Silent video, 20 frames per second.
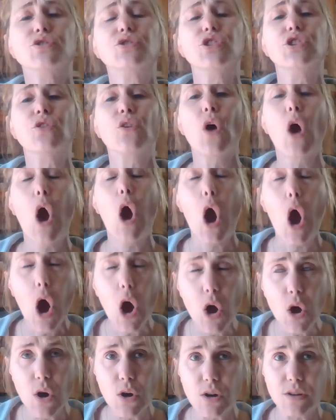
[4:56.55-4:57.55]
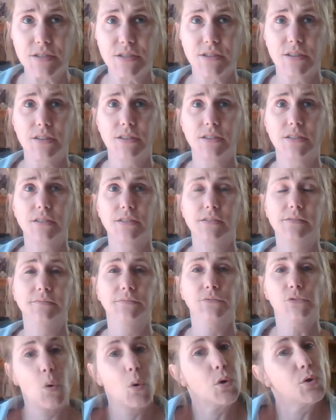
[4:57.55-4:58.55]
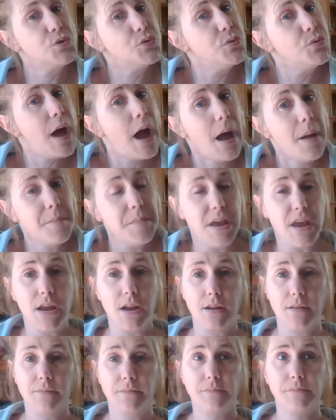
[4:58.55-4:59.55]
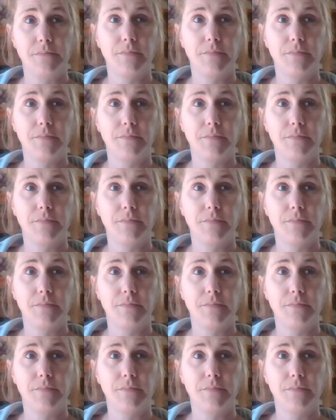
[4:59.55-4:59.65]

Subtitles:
to your heart, or do not mean.